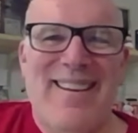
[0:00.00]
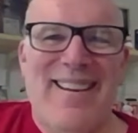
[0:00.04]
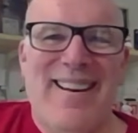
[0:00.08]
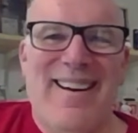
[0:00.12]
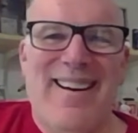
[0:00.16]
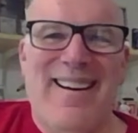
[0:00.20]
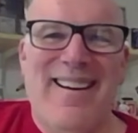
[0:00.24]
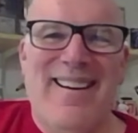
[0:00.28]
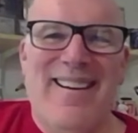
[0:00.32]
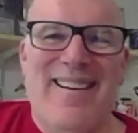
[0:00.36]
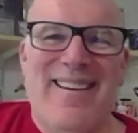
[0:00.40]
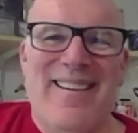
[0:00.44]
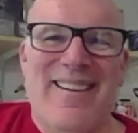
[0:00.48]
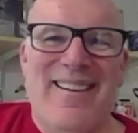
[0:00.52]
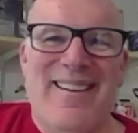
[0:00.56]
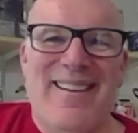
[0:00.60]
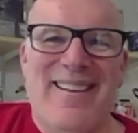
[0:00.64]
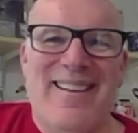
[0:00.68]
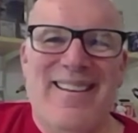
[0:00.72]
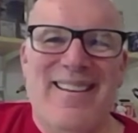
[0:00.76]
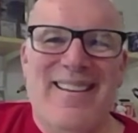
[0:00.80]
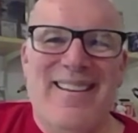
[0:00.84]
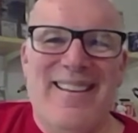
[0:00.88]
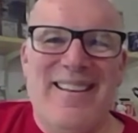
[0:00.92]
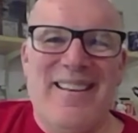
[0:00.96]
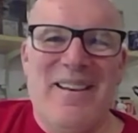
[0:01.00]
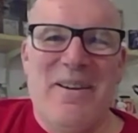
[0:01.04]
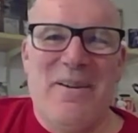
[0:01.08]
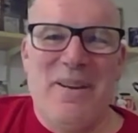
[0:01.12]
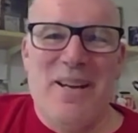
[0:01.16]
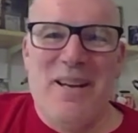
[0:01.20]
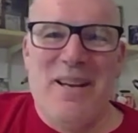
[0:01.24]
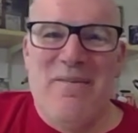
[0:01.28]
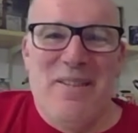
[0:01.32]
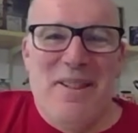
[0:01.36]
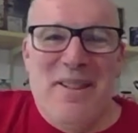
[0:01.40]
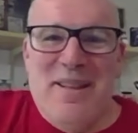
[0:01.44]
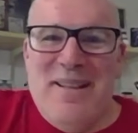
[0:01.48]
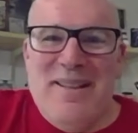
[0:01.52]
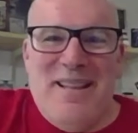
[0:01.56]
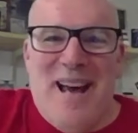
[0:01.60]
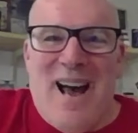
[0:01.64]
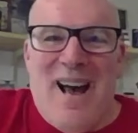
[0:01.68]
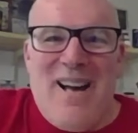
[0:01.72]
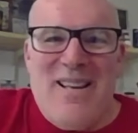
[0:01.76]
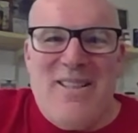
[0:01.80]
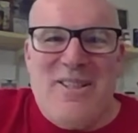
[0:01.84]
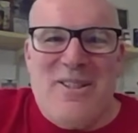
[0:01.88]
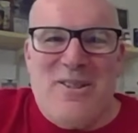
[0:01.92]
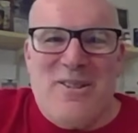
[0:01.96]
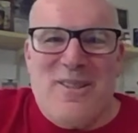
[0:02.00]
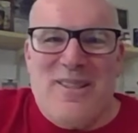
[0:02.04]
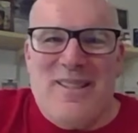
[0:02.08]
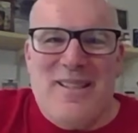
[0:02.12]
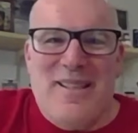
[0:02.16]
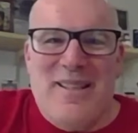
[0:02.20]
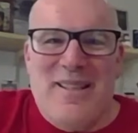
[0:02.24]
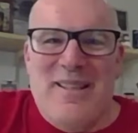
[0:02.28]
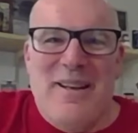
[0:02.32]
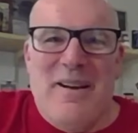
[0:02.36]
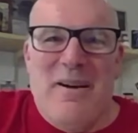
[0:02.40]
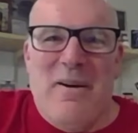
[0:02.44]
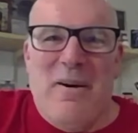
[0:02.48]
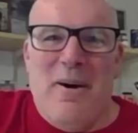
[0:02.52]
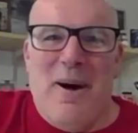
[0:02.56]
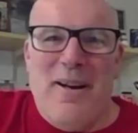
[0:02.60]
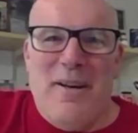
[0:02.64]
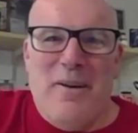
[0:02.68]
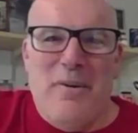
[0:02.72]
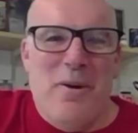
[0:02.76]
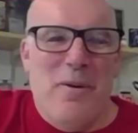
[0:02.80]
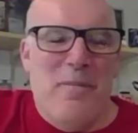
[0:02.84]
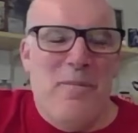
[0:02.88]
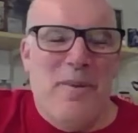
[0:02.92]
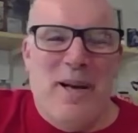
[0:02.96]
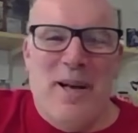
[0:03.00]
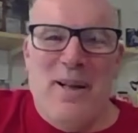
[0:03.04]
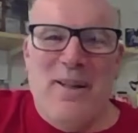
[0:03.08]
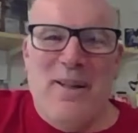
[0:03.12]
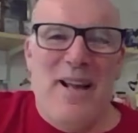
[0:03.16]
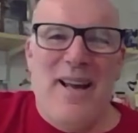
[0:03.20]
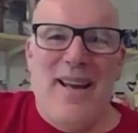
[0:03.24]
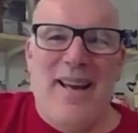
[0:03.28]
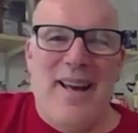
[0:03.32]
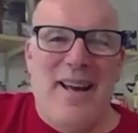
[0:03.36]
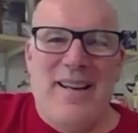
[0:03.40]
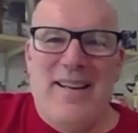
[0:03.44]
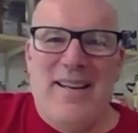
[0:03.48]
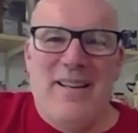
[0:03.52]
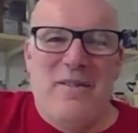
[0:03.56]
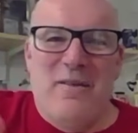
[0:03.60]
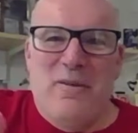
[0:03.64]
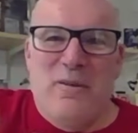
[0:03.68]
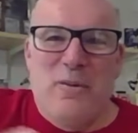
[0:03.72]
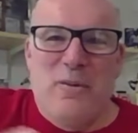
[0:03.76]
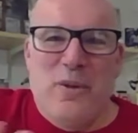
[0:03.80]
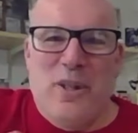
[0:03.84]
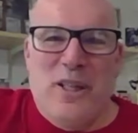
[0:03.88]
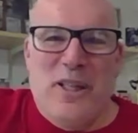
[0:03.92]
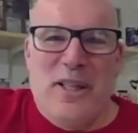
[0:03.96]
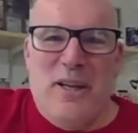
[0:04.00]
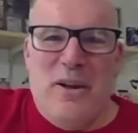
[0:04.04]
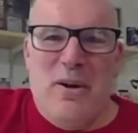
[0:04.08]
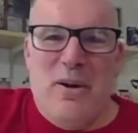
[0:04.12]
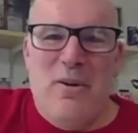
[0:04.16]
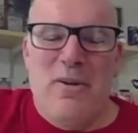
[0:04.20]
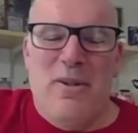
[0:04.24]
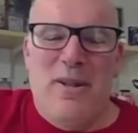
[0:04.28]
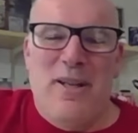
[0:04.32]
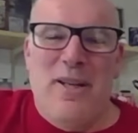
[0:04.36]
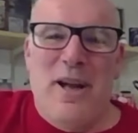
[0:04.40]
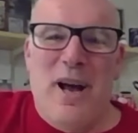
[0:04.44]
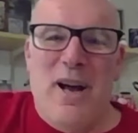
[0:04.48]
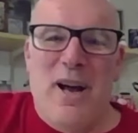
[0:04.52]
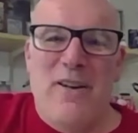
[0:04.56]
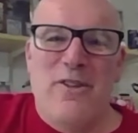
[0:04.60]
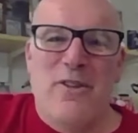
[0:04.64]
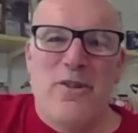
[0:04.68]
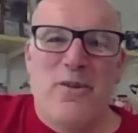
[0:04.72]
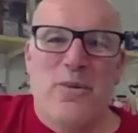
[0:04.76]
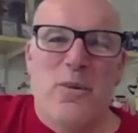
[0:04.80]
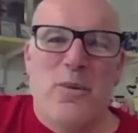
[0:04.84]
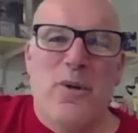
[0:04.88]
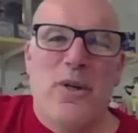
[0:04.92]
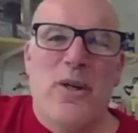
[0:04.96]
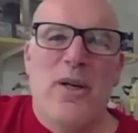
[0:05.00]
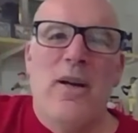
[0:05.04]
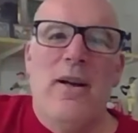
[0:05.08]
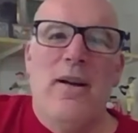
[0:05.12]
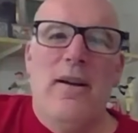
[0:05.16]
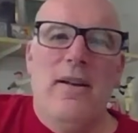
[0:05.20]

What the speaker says: Even the Dodgers, I grew up in LA. I didn't even really know who the Dodgers were.